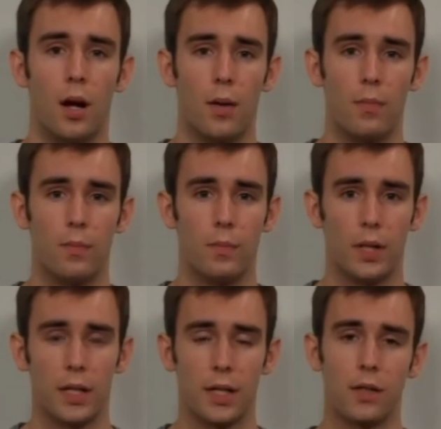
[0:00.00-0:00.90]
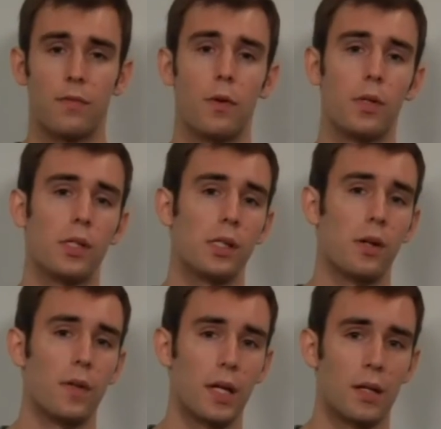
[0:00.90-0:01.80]
Um, but again, the focus
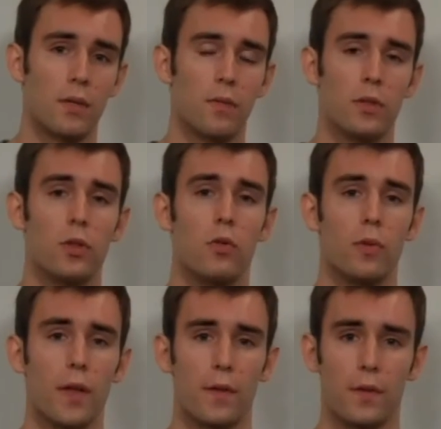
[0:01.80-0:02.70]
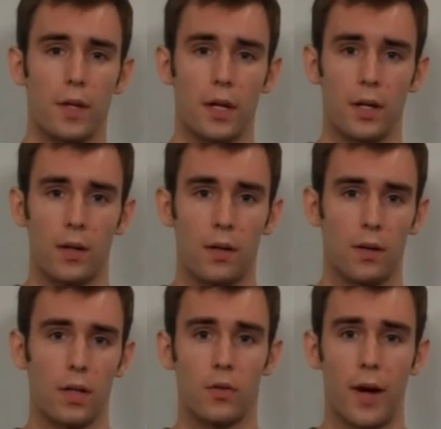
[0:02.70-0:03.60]
is on the individual rather than
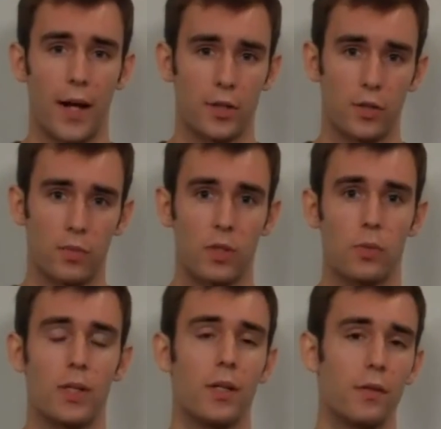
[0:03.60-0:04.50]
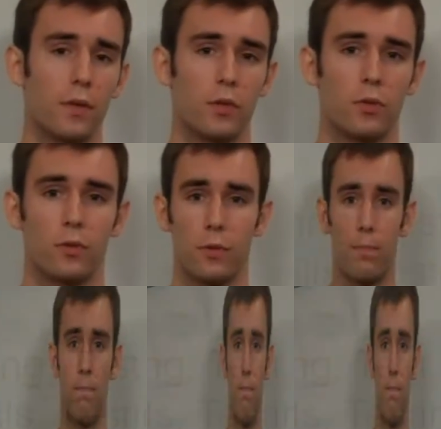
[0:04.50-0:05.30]
interactions between individuals.